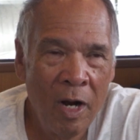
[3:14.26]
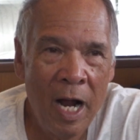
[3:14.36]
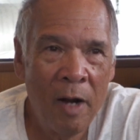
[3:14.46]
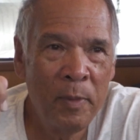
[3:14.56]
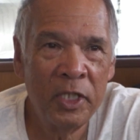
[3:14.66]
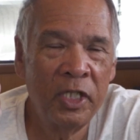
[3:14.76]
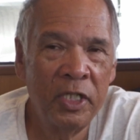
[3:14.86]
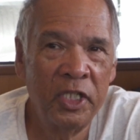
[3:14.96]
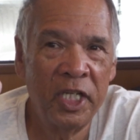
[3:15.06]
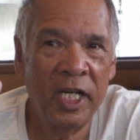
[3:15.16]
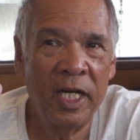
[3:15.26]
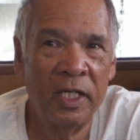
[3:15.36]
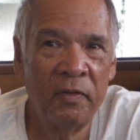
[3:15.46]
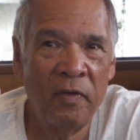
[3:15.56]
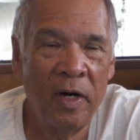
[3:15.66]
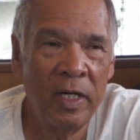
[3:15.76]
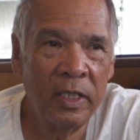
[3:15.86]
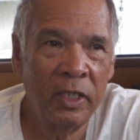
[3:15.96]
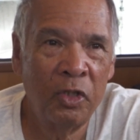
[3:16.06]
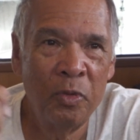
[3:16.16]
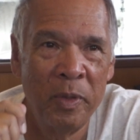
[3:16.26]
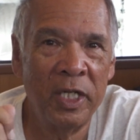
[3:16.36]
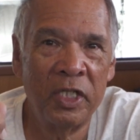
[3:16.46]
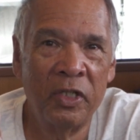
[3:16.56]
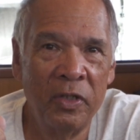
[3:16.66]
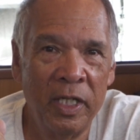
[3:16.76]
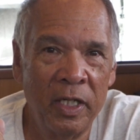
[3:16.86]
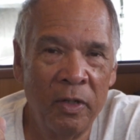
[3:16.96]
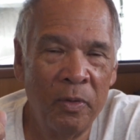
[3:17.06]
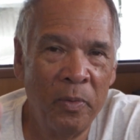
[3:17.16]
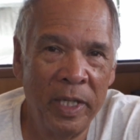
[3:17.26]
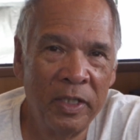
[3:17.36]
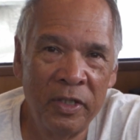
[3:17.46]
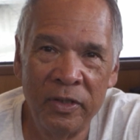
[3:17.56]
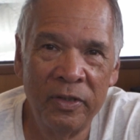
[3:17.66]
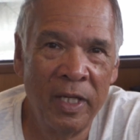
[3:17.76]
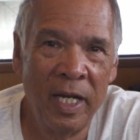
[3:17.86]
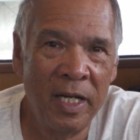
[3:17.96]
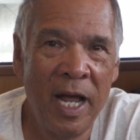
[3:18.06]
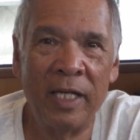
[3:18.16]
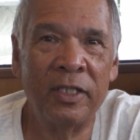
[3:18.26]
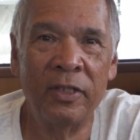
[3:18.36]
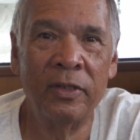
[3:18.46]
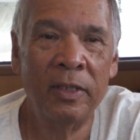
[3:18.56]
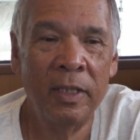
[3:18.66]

how much to jig it as far as too much, too little, when to, and not to.